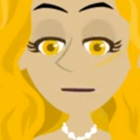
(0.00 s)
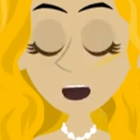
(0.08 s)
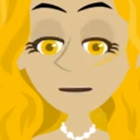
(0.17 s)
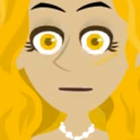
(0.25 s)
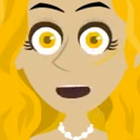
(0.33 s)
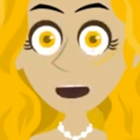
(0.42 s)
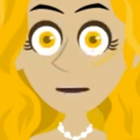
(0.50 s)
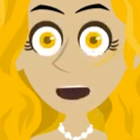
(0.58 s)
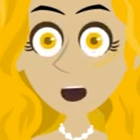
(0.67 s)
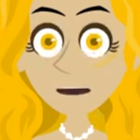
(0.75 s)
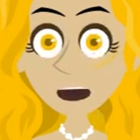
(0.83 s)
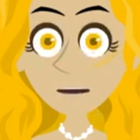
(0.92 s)
Christine
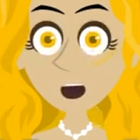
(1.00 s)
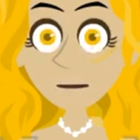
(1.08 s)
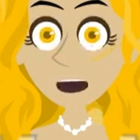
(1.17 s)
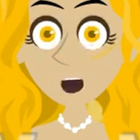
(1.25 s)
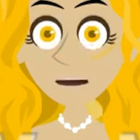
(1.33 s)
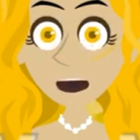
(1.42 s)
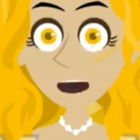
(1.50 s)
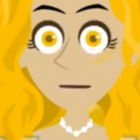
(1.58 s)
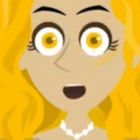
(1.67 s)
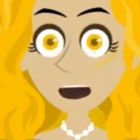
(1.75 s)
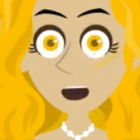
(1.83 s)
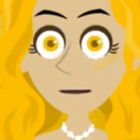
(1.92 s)
Bugeja can't wait
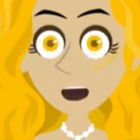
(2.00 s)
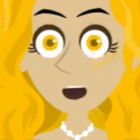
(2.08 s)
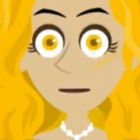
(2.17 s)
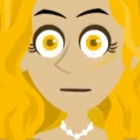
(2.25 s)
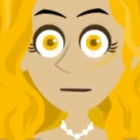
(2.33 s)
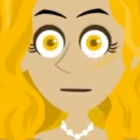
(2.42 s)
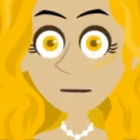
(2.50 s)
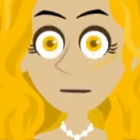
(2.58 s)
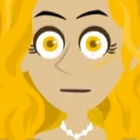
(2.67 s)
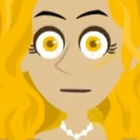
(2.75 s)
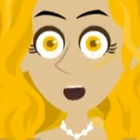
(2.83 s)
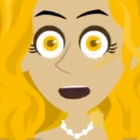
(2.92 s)
to miss me.
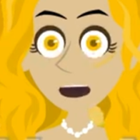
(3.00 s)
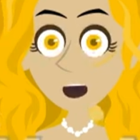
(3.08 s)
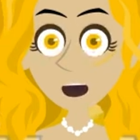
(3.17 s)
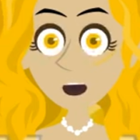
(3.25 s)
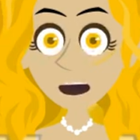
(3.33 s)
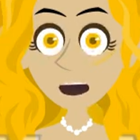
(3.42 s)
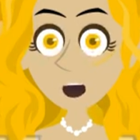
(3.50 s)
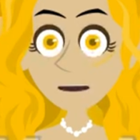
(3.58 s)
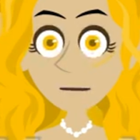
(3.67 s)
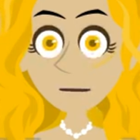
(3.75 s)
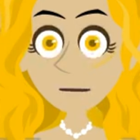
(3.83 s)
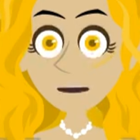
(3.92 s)
Well
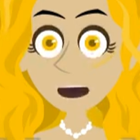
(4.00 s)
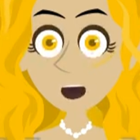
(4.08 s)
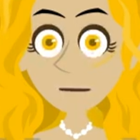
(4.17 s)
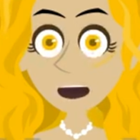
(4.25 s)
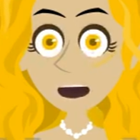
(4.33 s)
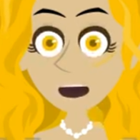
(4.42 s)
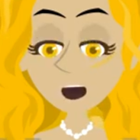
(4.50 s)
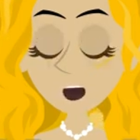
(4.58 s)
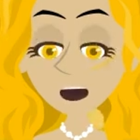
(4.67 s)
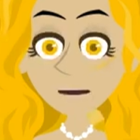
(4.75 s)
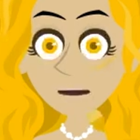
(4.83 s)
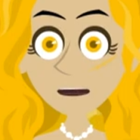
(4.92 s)
anyways, that's all I
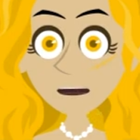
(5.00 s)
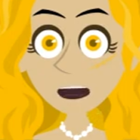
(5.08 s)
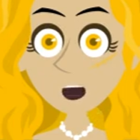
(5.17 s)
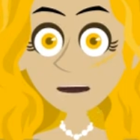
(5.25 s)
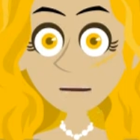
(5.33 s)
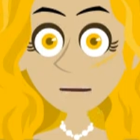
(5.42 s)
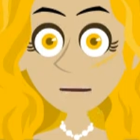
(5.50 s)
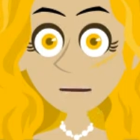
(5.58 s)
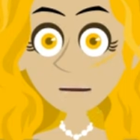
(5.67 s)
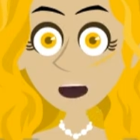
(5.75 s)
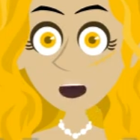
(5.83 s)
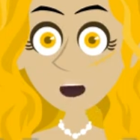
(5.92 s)
have to say.
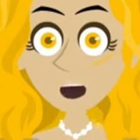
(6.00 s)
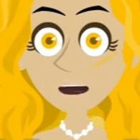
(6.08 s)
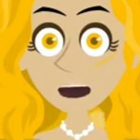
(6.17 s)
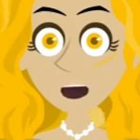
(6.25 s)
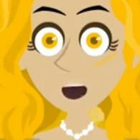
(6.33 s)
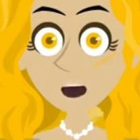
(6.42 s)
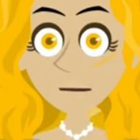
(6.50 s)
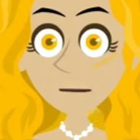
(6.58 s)
Until then,